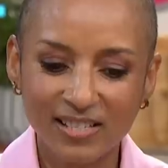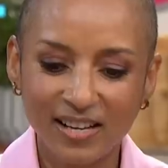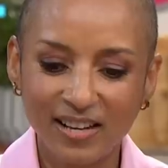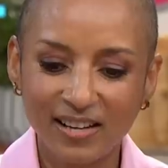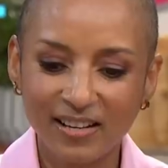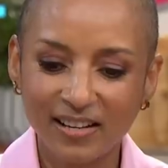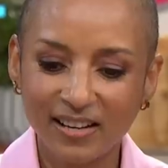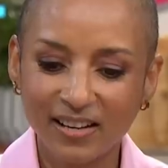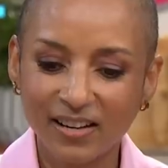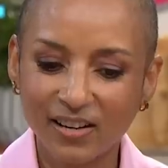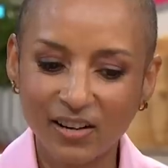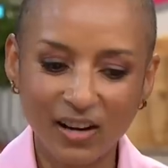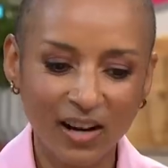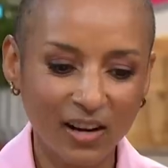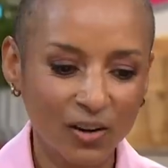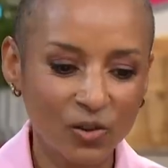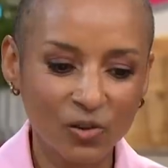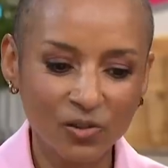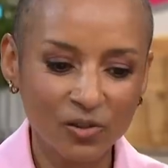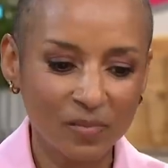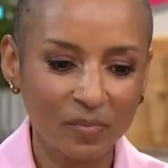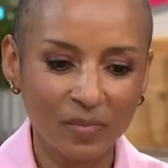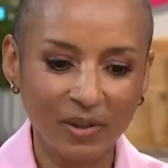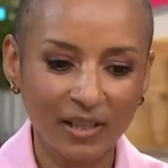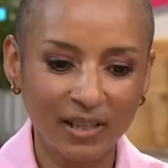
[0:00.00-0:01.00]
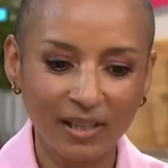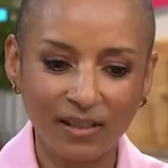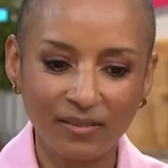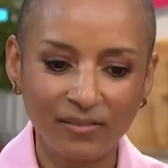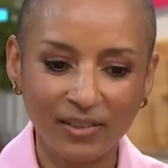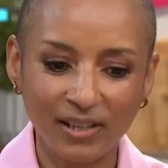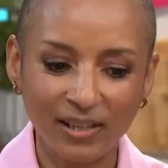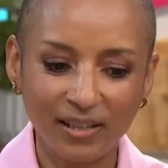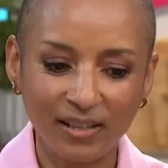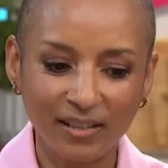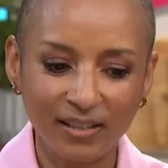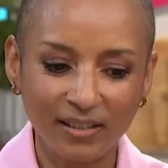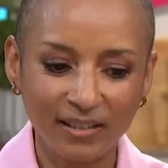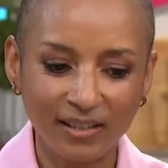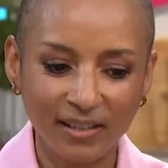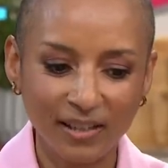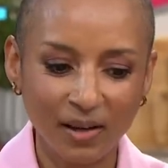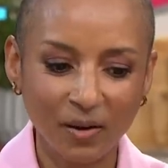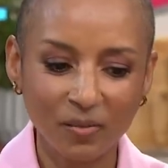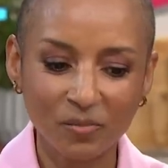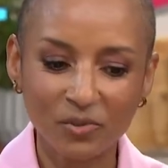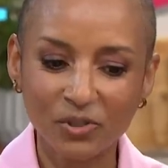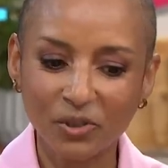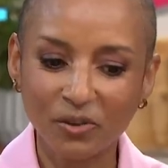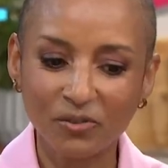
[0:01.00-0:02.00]
in and I, I couldn't believe it. You know,
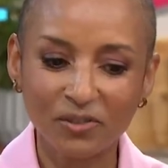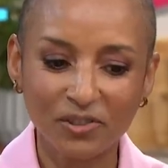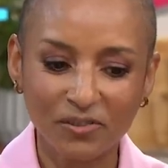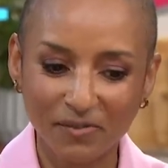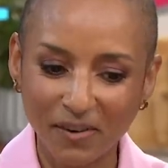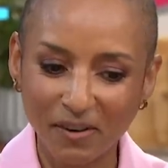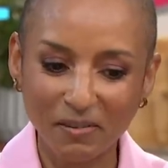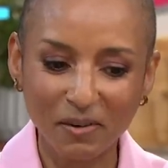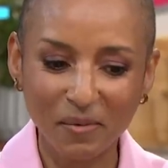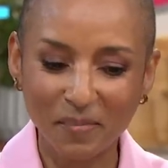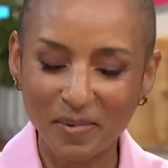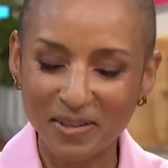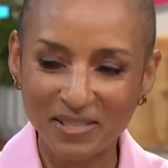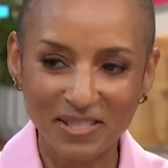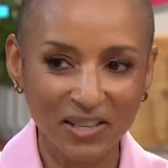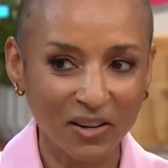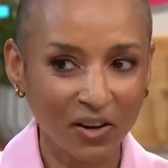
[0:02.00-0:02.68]
I'm sure he's very busy,